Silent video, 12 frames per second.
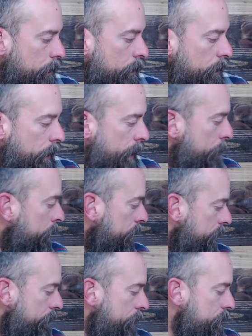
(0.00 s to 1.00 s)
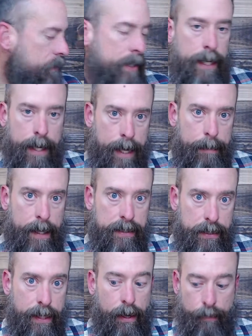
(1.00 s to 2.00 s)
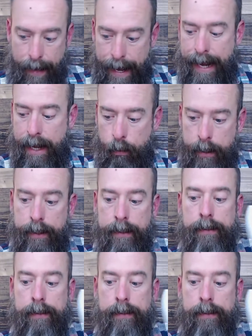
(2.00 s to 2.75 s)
I believe he said, I myself, I will,